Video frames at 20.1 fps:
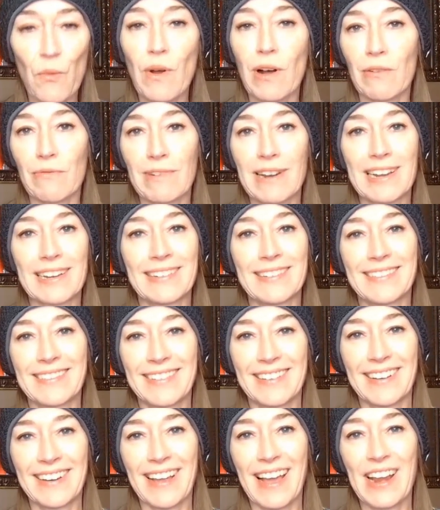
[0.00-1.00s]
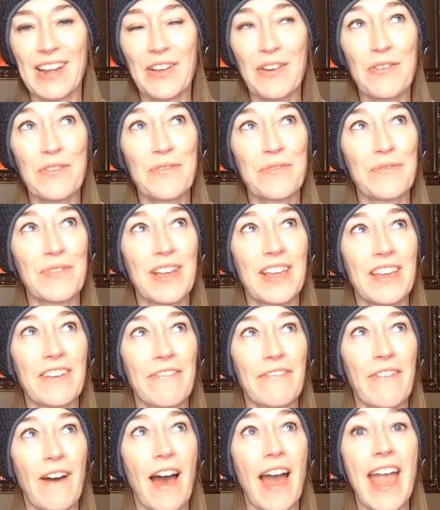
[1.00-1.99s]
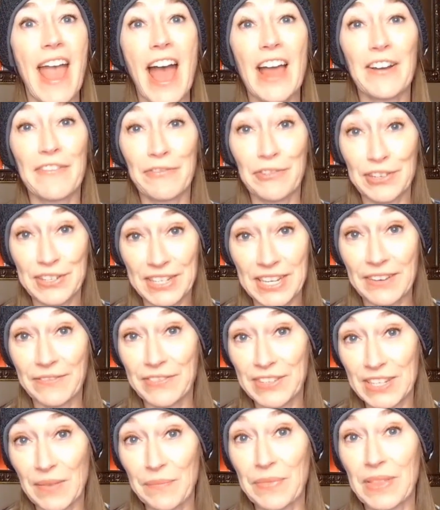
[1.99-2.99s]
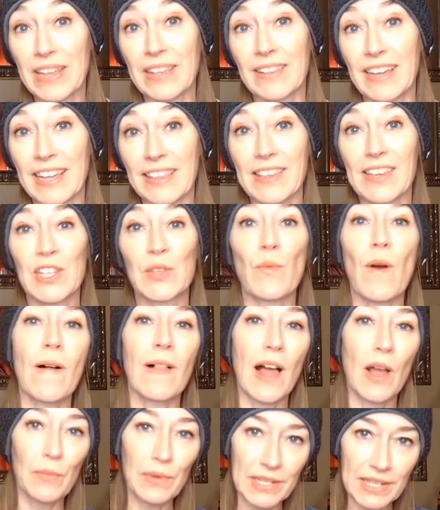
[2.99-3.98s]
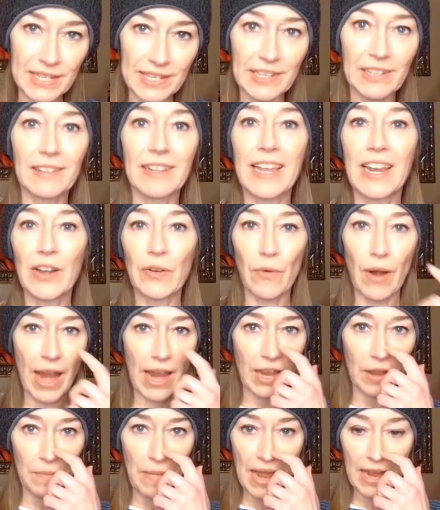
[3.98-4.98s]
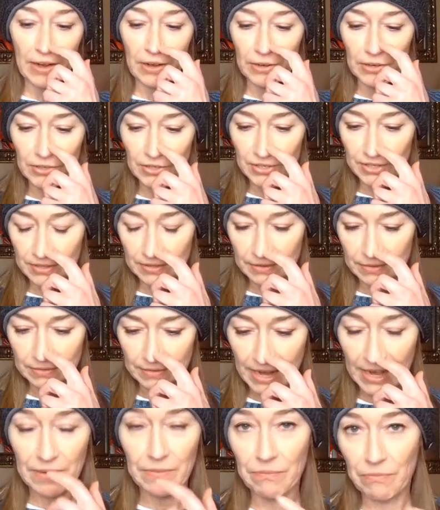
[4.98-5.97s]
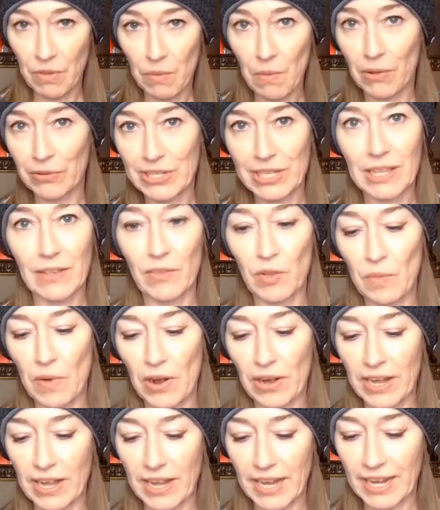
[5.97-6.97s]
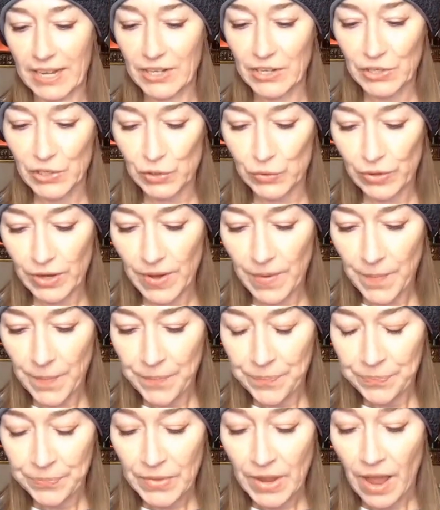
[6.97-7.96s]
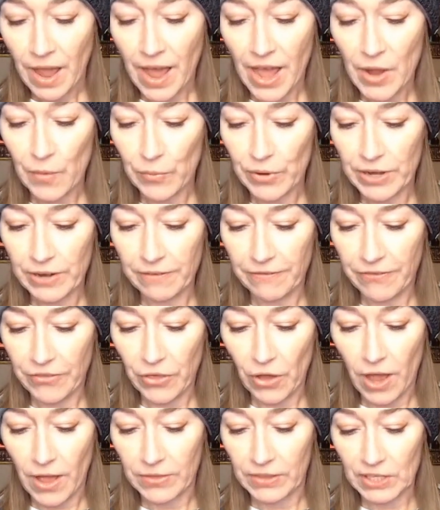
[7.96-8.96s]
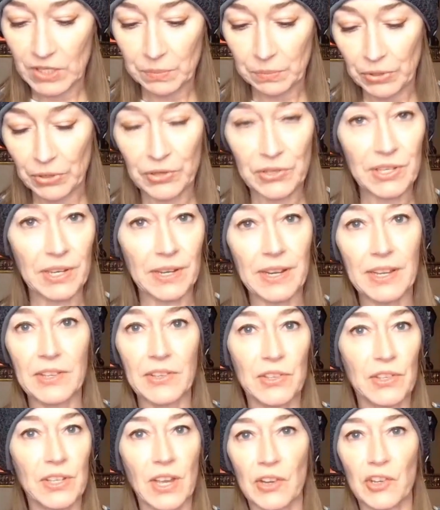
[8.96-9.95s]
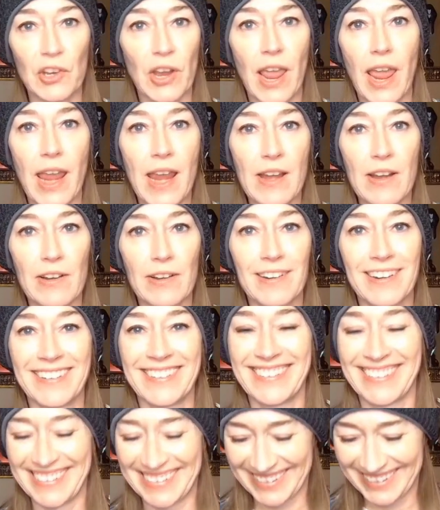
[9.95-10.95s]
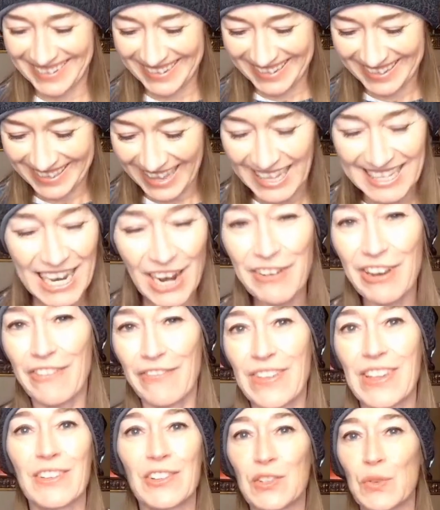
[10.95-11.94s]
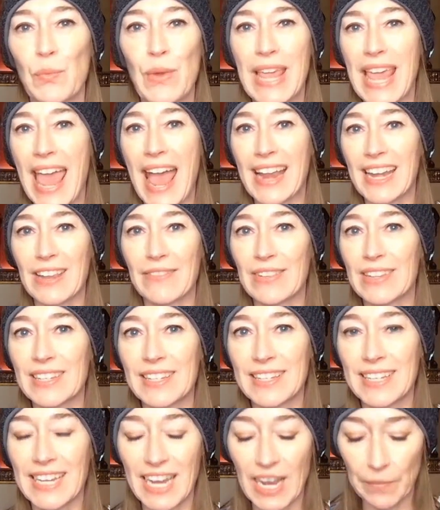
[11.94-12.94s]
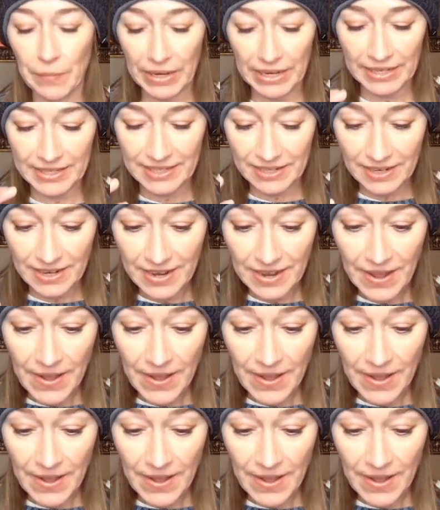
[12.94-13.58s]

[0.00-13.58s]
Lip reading: well written. I know if I had have received something like this while I was still in rank makers and the multi-level marketing industry, I would have thought this person is such a hater. That's how it feels. We can't even see it, but it's